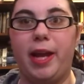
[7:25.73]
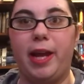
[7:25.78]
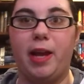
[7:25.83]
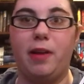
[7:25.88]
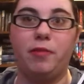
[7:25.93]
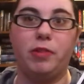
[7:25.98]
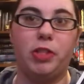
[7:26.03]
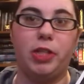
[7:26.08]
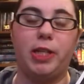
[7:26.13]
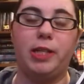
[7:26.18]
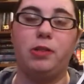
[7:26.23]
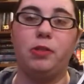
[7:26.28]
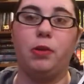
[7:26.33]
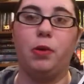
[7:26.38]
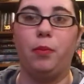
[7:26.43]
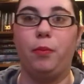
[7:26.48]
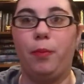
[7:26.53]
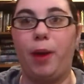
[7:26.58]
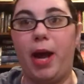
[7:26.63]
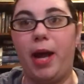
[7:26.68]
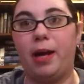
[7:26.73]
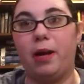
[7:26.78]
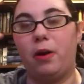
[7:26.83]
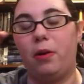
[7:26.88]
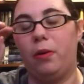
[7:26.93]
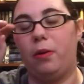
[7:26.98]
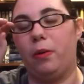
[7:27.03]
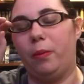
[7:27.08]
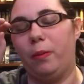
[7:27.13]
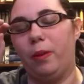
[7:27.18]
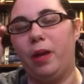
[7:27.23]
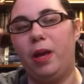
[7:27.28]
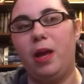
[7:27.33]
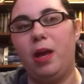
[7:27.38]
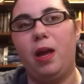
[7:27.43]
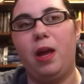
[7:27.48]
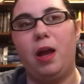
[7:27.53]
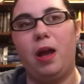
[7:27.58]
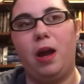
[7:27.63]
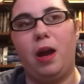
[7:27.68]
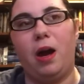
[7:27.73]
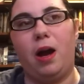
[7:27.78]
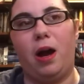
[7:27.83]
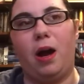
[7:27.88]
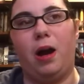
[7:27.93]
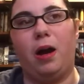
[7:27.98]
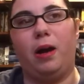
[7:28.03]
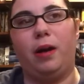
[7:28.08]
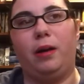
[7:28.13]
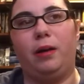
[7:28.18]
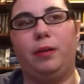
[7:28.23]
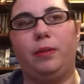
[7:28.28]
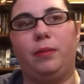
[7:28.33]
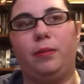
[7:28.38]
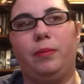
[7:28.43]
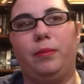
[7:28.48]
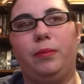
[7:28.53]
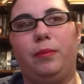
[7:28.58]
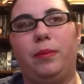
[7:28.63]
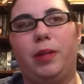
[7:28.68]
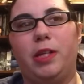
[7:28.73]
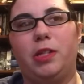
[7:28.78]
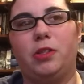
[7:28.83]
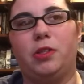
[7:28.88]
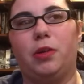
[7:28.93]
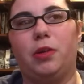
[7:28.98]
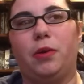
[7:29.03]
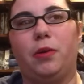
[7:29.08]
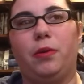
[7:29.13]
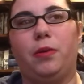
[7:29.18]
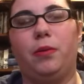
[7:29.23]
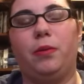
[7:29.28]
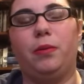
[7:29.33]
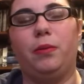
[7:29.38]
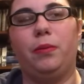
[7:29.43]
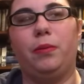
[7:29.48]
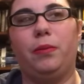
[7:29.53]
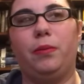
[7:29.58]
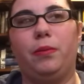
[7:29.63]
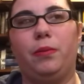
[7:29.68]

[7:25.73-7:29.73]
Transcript: have a chance to go back home. And so